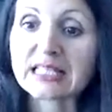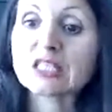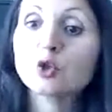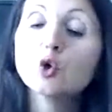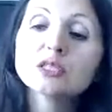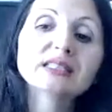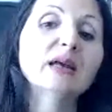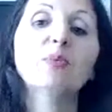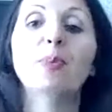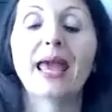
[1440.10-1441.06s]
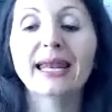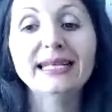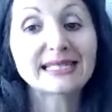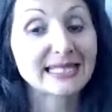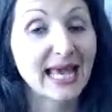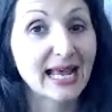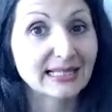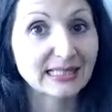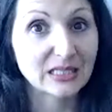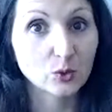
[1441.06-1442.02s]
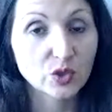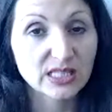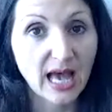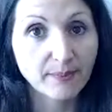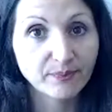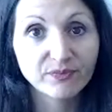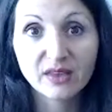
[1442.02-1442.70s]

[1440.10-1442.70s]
100 stepeni Celzijusa.